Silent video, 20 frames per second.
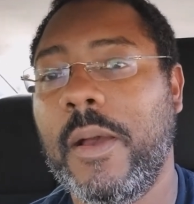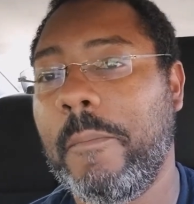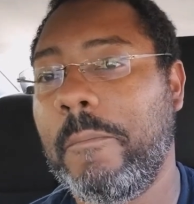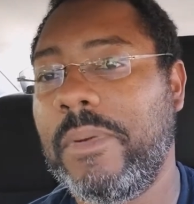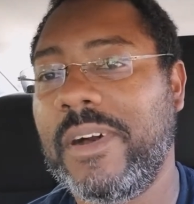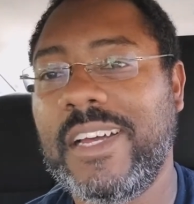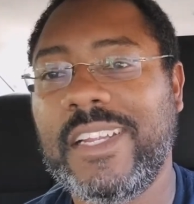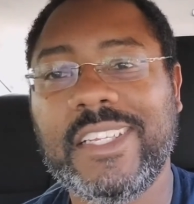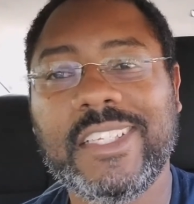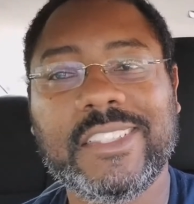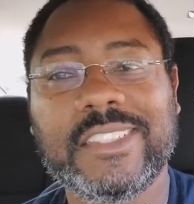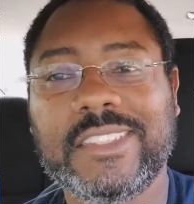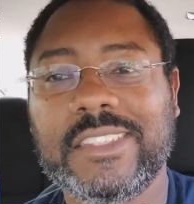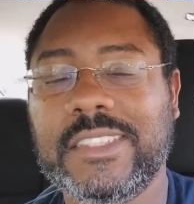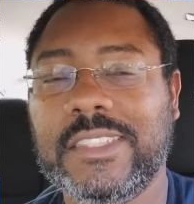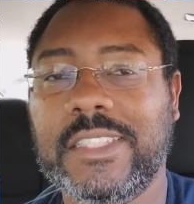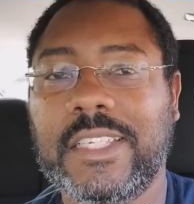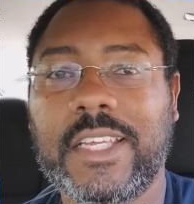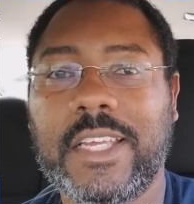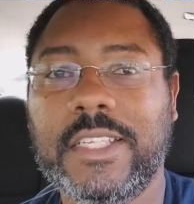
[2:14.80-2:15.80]
but
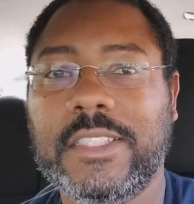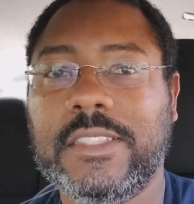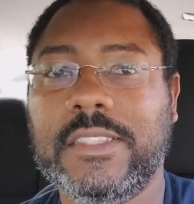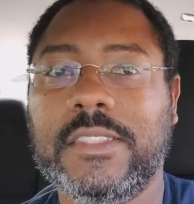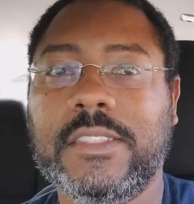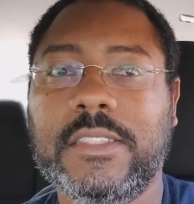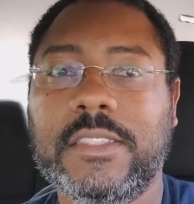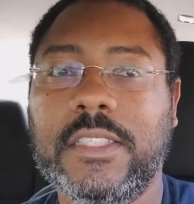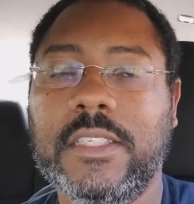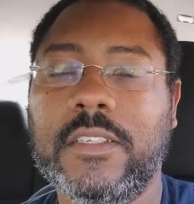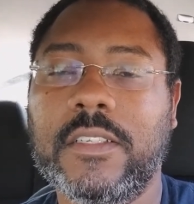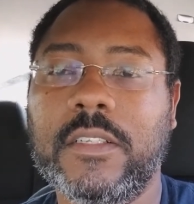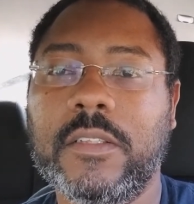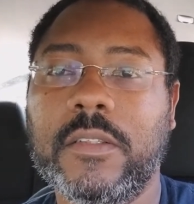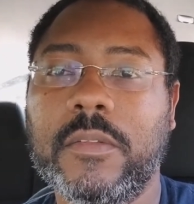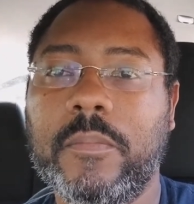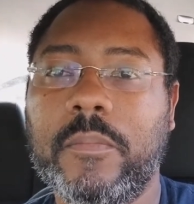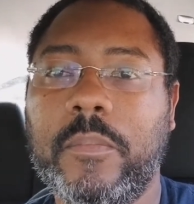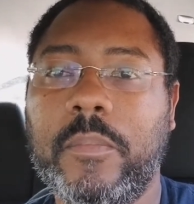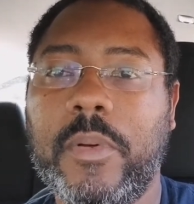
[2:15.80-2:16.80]
it's
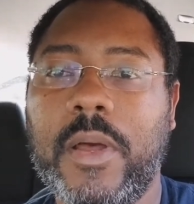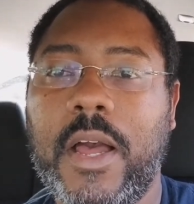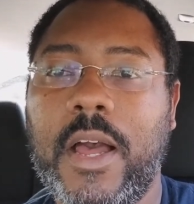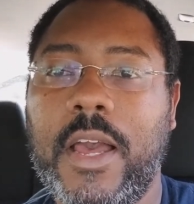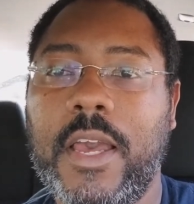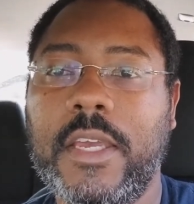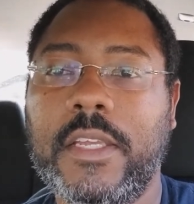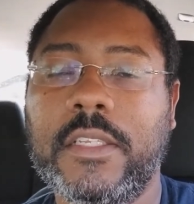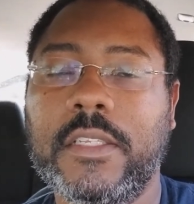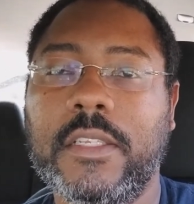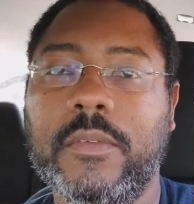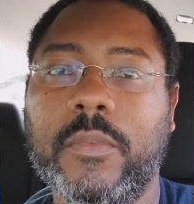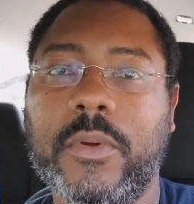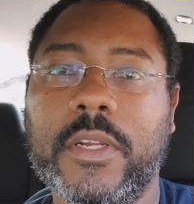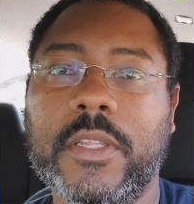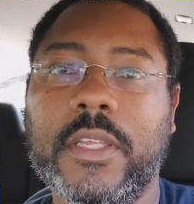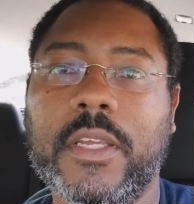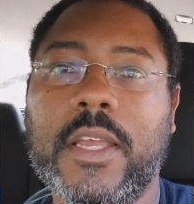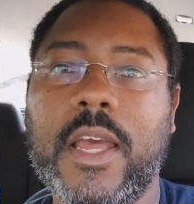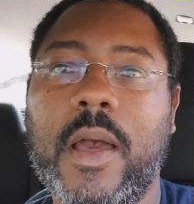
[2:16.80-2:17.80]
still behind
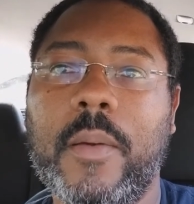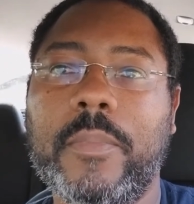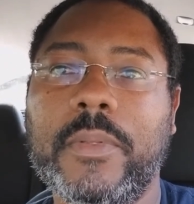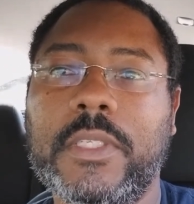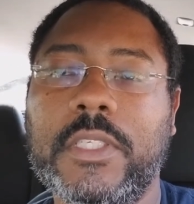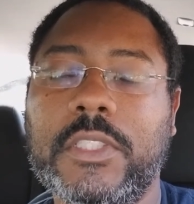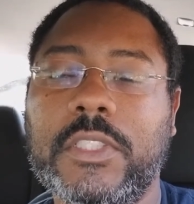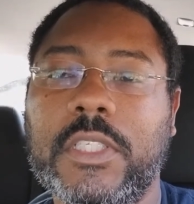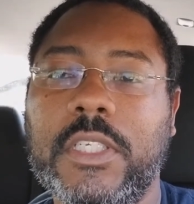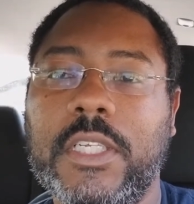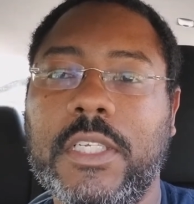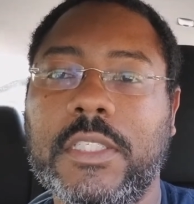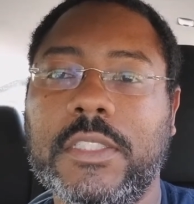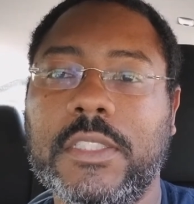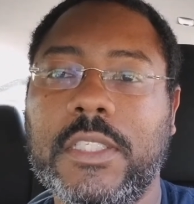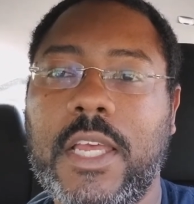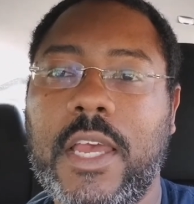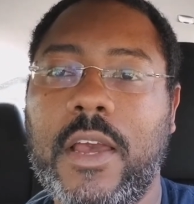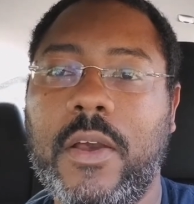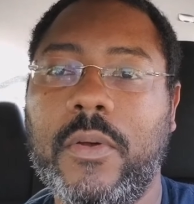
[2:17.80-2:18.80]
where the competition is
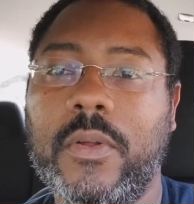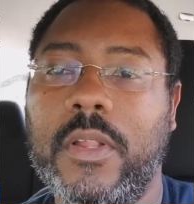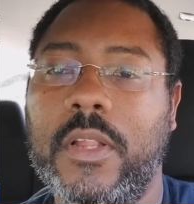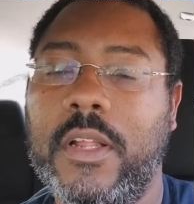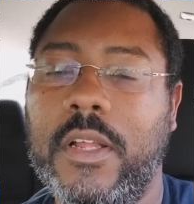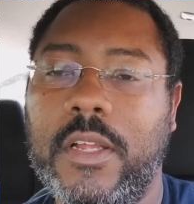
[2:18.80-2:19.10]
now.